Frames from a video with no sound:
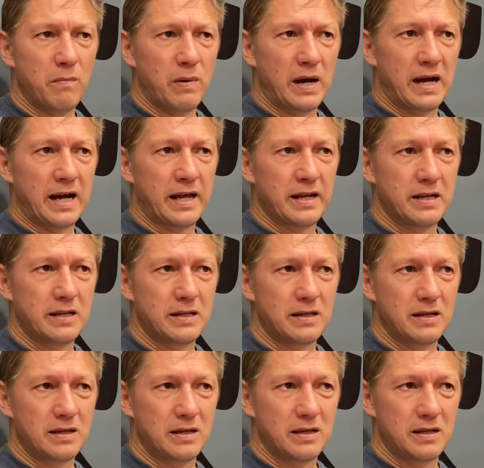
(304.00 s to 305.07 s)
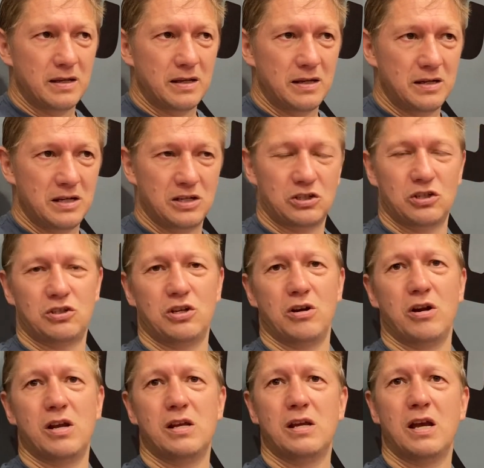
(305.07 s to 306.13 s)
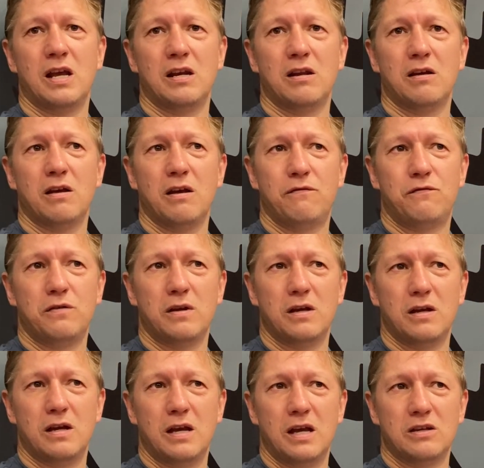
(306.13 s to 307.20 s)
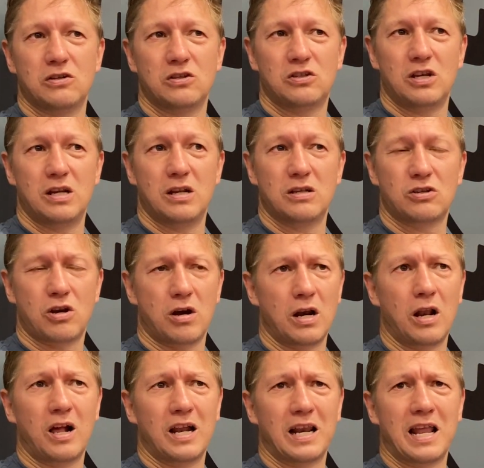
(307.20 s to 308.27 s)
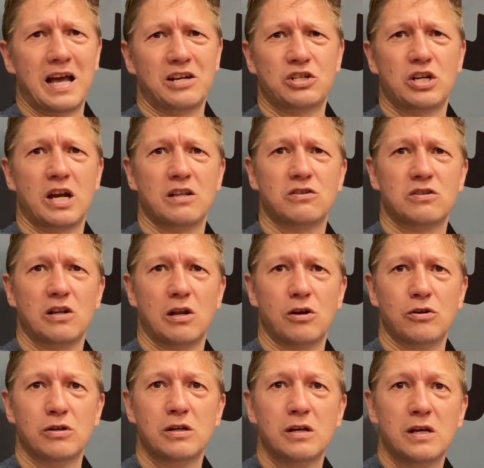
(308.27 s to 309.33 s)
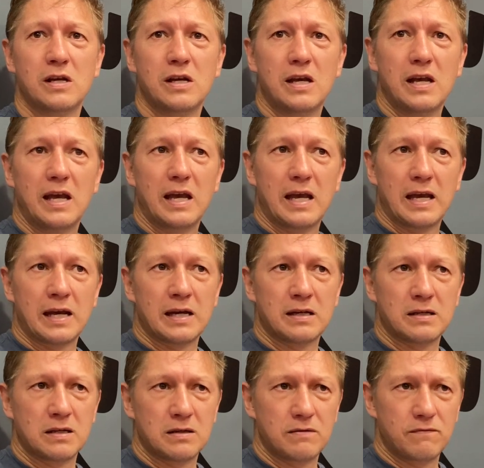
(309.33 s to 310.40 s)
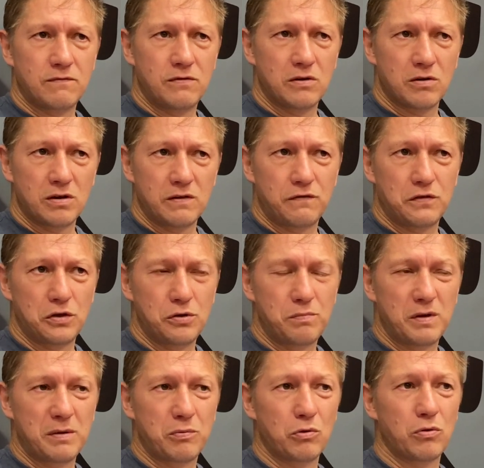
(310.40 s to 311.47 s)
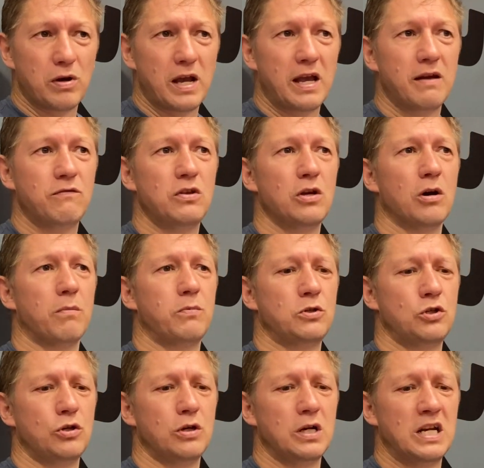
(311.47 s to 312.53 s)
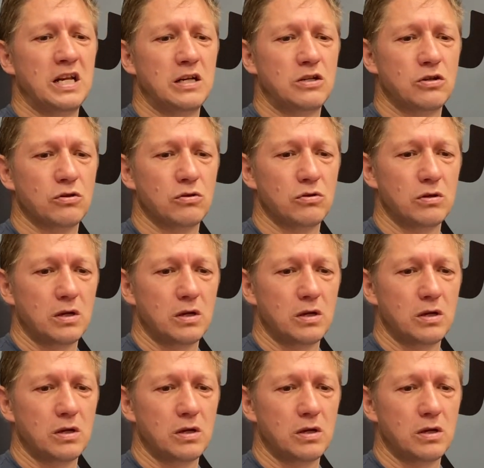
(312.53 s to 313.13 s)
but necessary. And if, as I said, it's kind of like last chance saloon, and very few people have the opportunity to